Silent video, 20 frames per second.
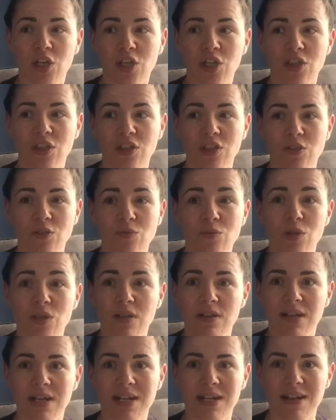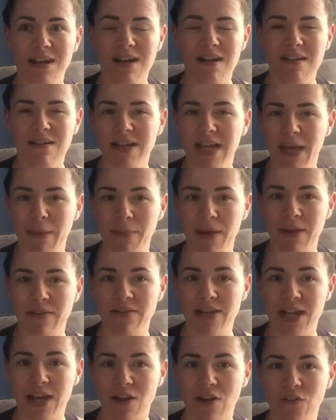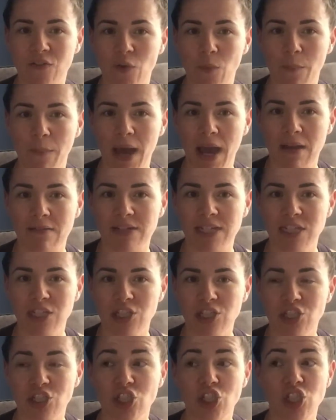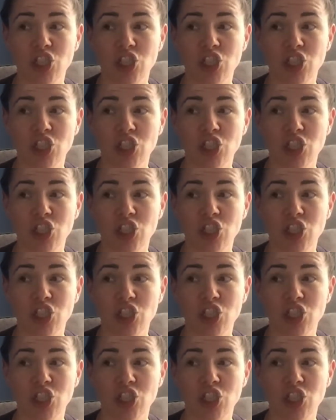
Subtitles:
you can't get married out of your parish